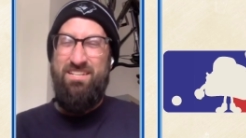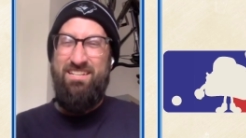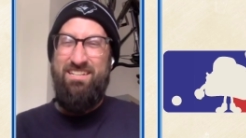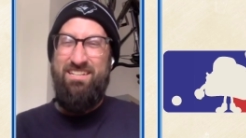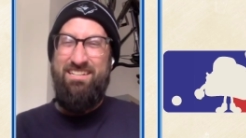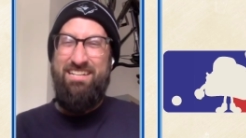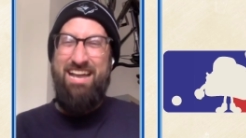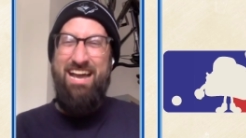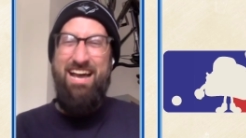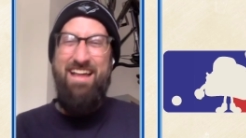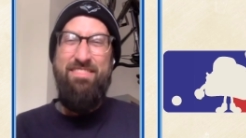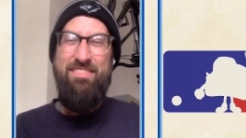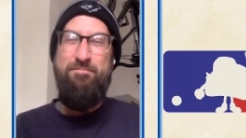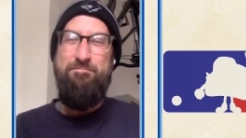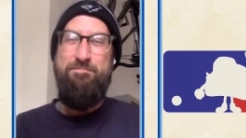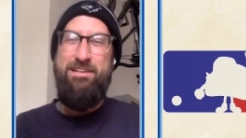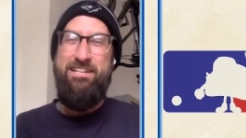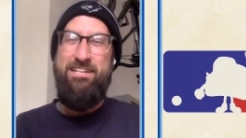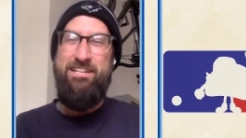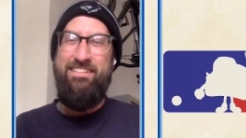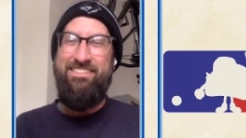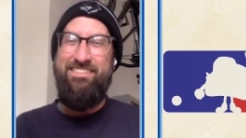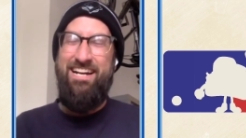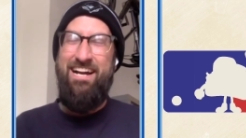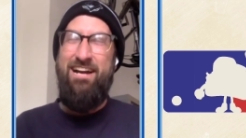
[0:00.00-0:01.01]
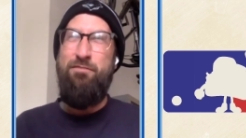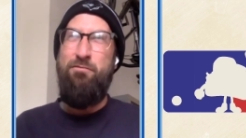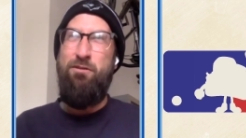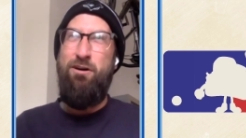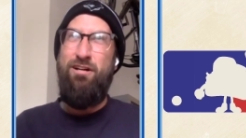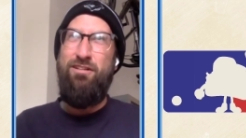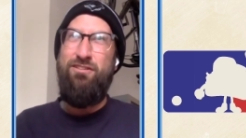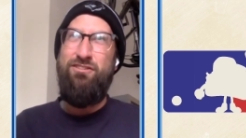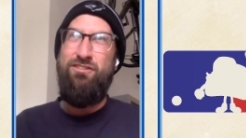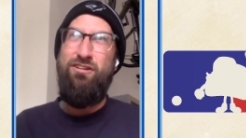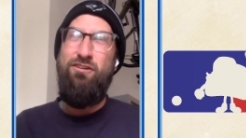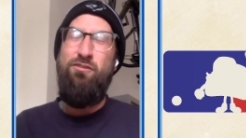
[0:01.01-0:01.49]
Yeah, the Pete and
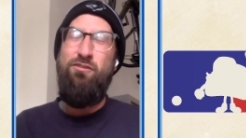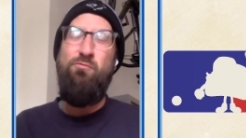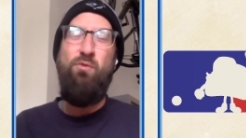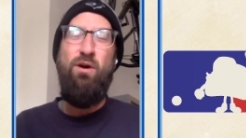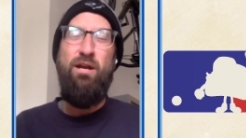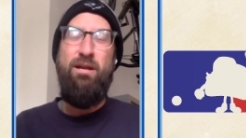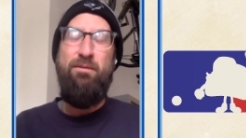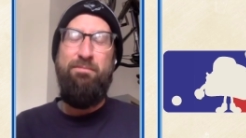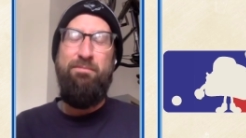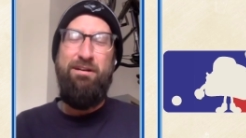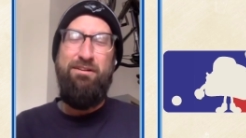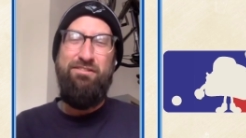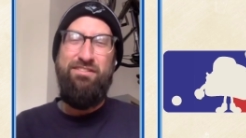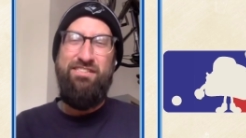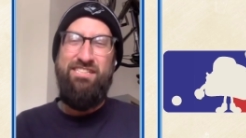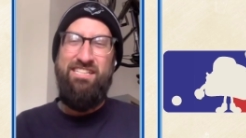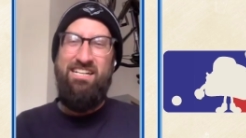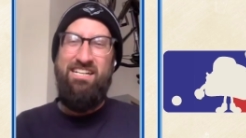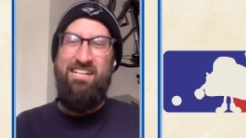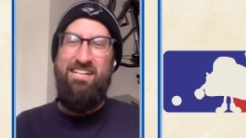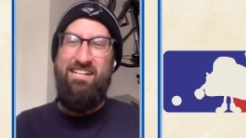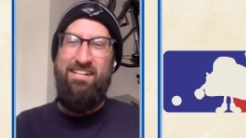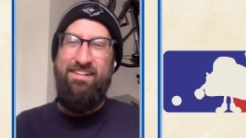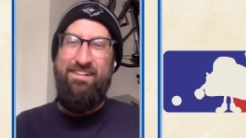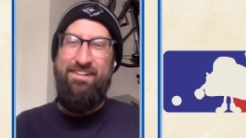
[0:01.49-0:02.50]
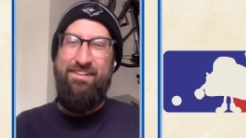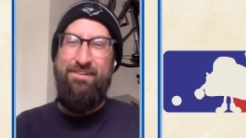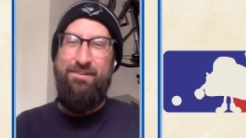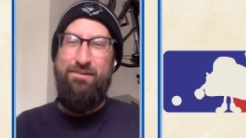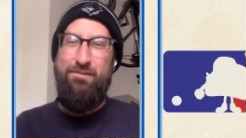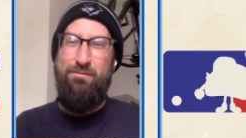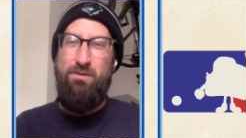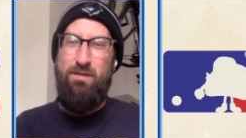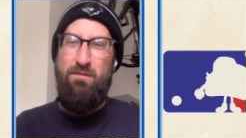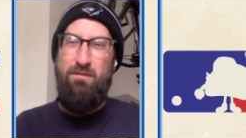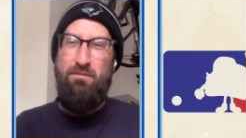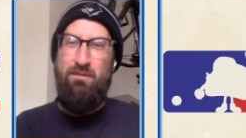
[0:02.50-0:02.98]
Taiwan show. What about
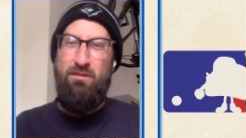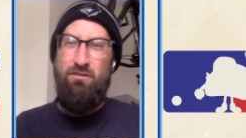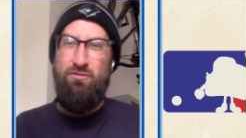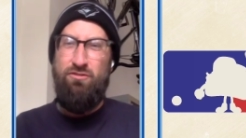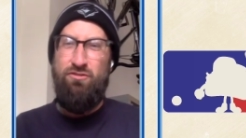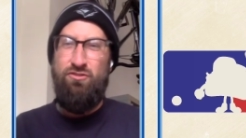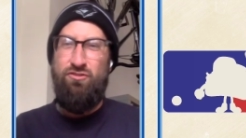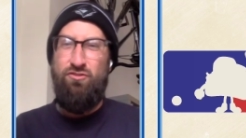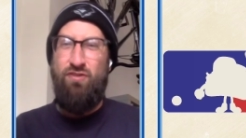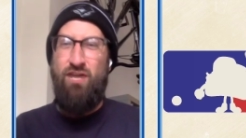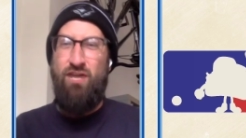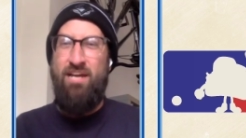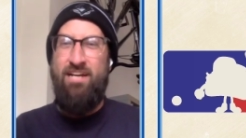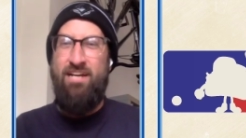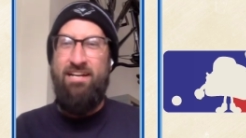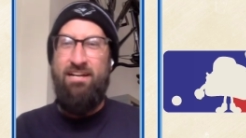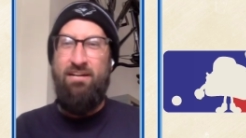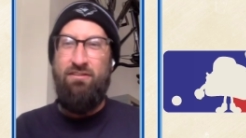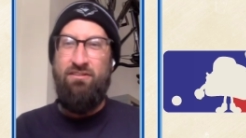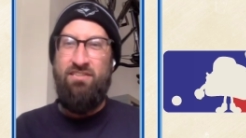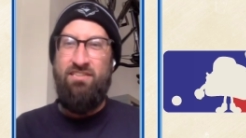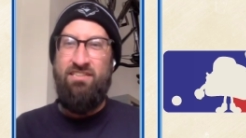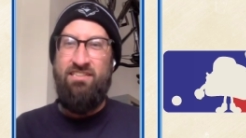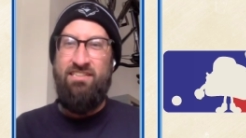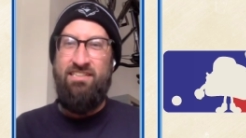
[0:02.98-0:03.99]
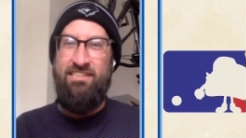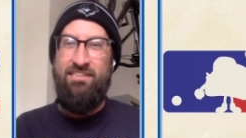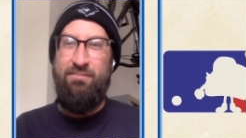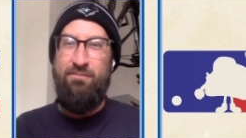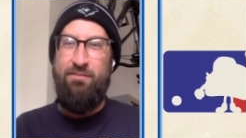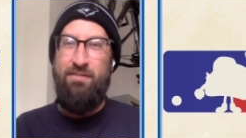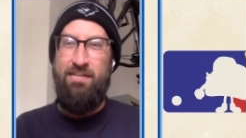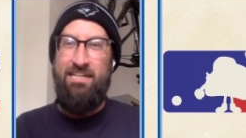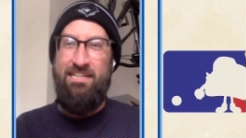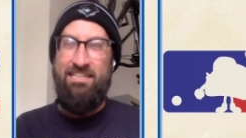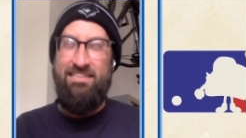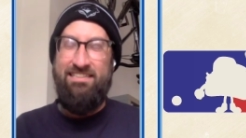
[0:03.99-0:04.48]
strikeouts and
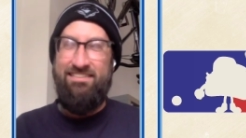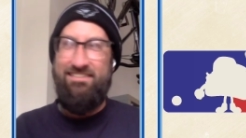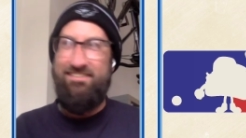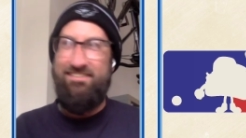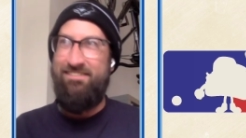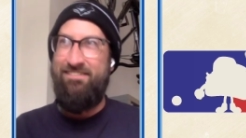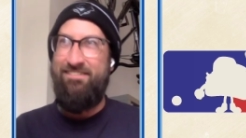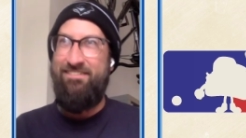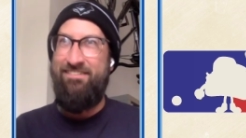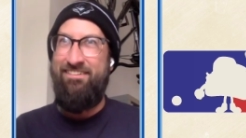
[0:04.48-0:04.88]
DUIs?